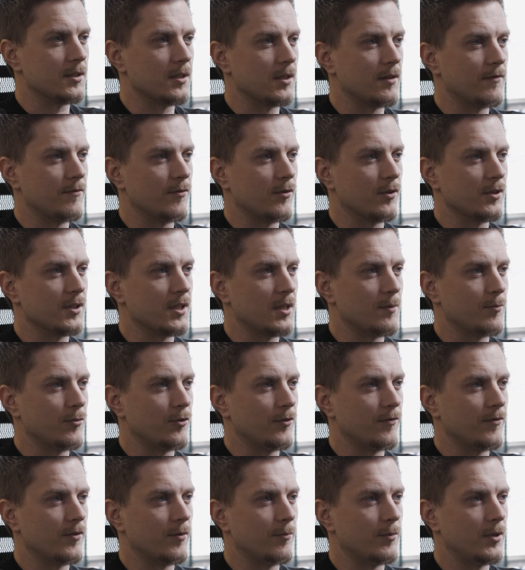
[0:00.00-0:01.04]
say, for
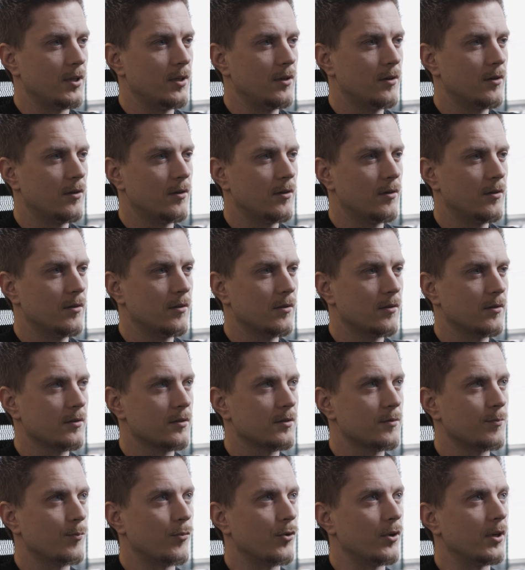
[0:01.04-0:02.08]
example, from here,
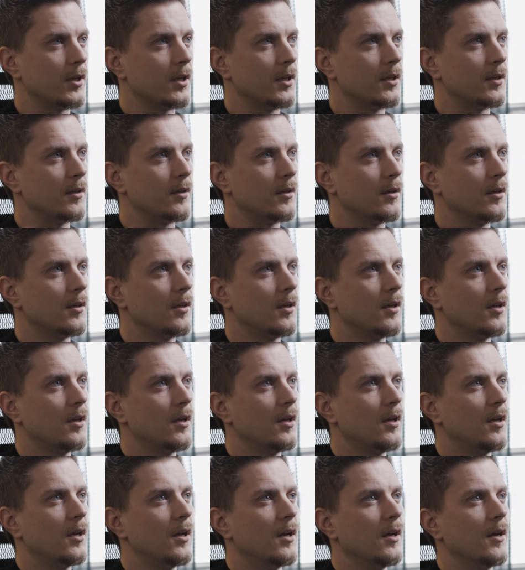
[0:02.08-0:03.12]
let's bring
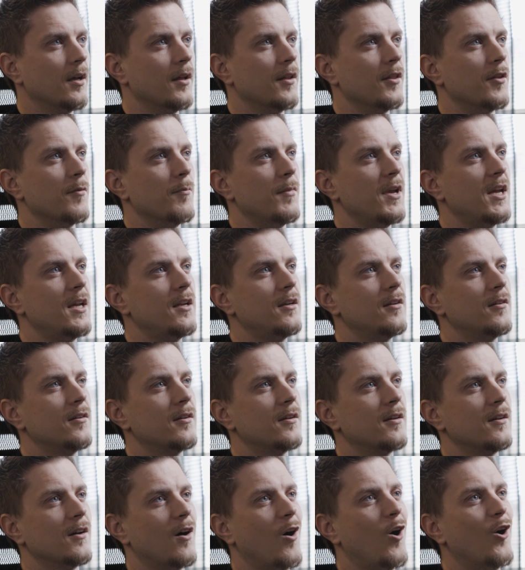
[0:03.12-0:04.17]
in the
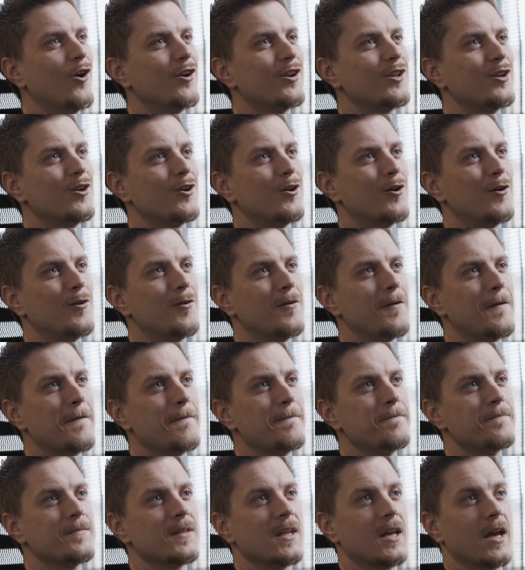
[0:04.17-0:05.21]
main audio.
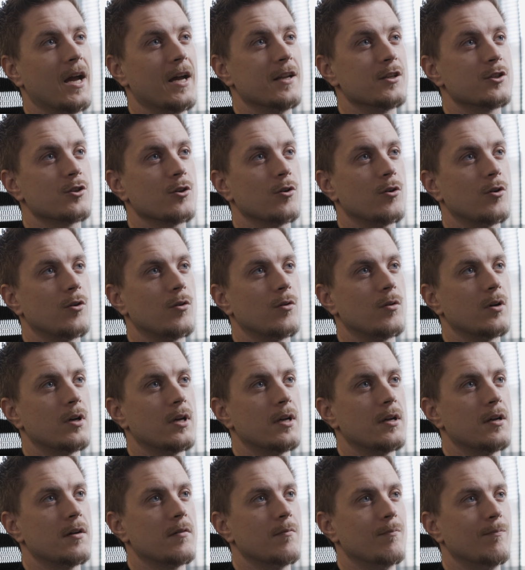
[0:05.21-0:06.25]
And so,
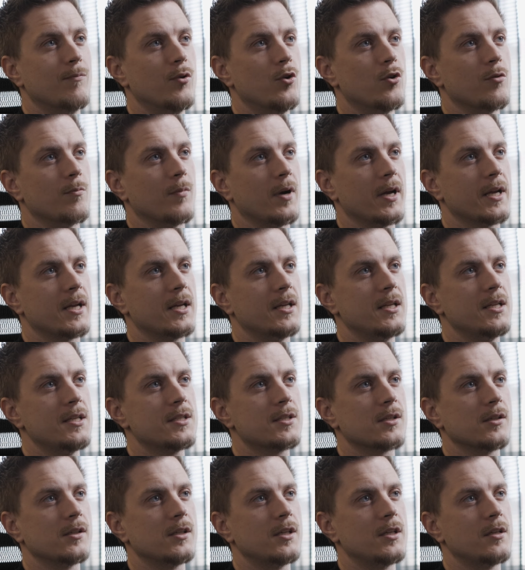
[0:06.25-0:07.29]
boom, I can
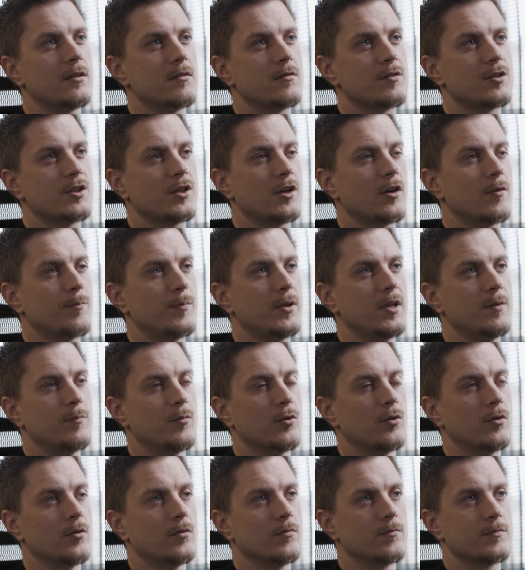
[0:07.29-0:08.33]
easily share
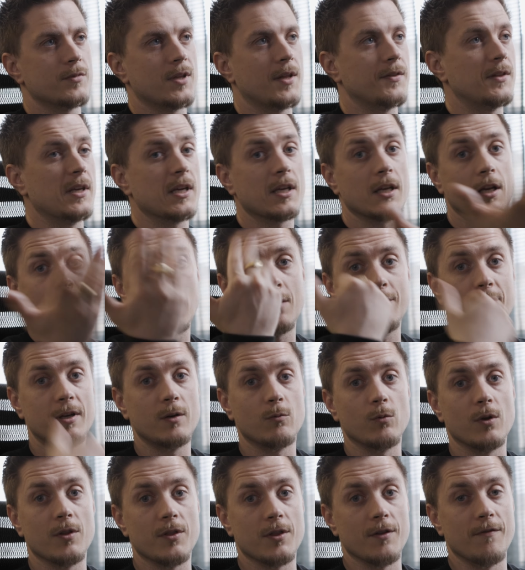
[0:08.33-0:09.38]
people that they can come
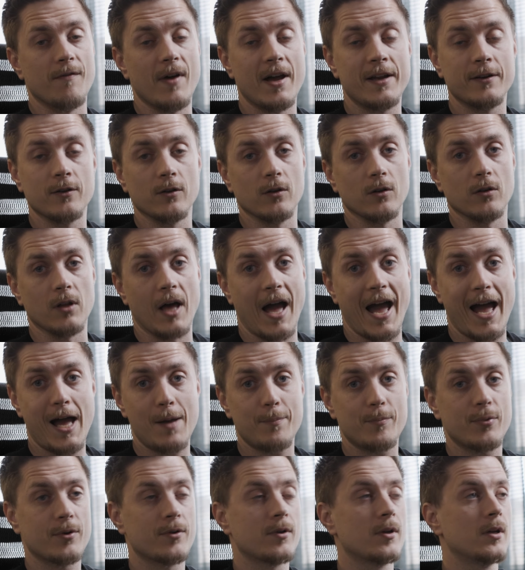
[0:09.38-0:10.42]
in with the Vandall
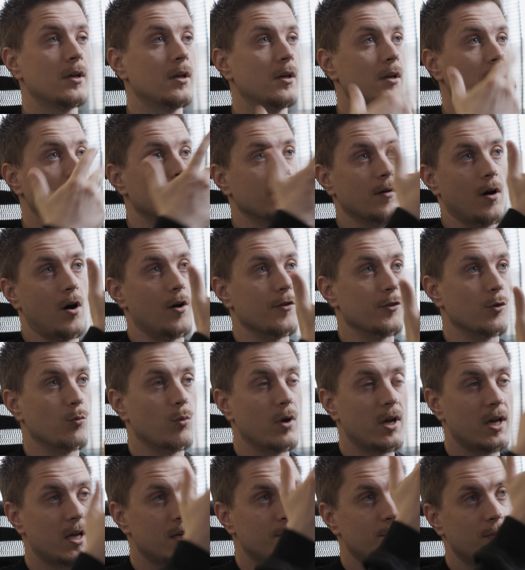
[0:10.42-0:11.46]
app on the
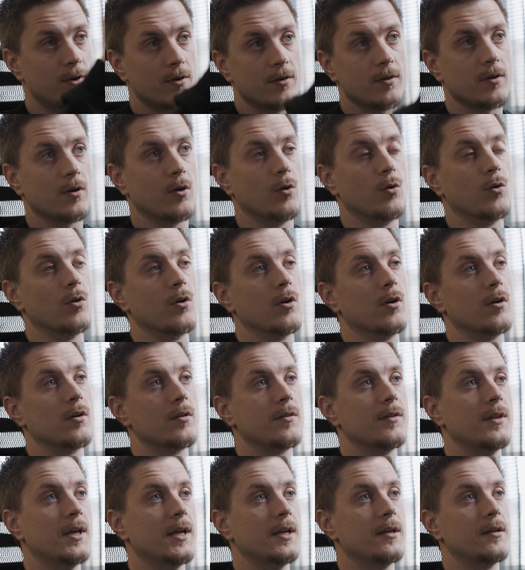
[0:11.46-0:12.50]
web, or
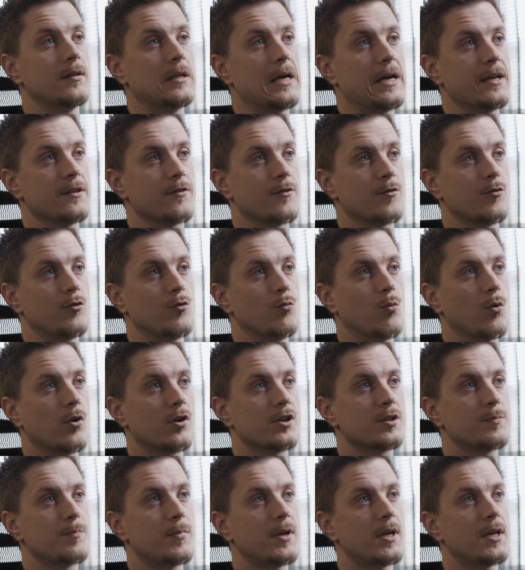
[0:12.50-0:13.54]
then through
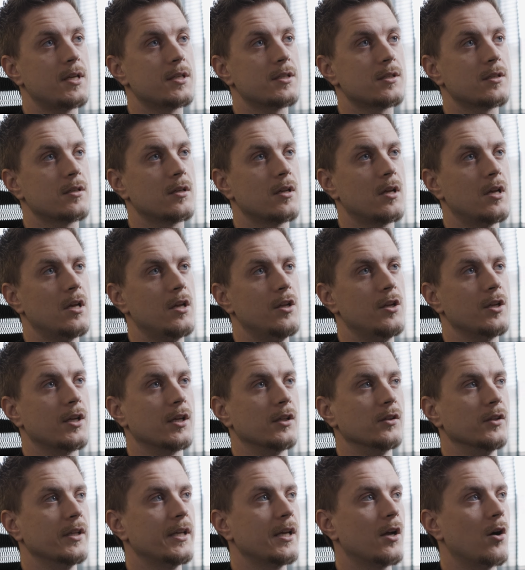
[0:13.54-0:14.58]
Workspace. You
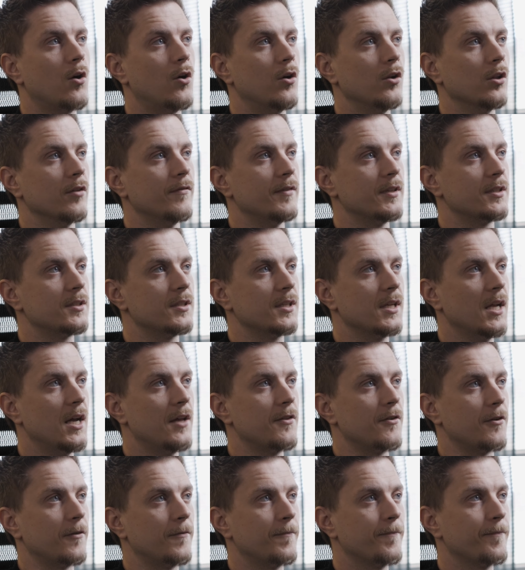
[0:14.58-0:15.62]
can link all of it
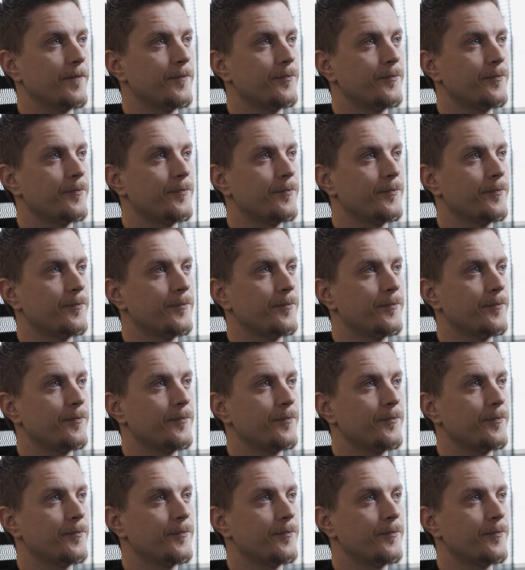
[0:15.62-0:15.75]
together.